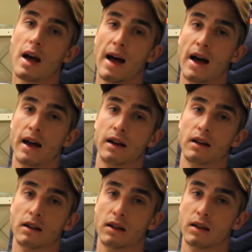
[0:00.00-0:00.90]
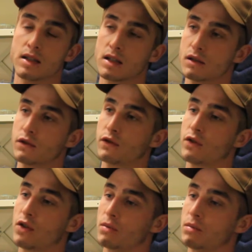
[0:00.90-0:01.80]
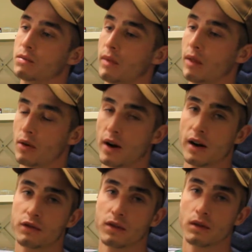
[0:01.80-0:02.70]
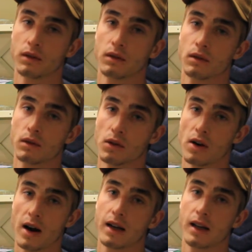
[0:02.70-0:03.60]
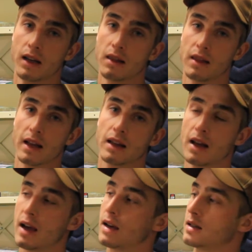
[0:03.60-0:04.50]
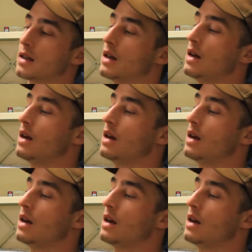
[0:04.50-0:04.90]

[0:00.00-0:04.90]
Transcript: and just from the rifle riding in that case,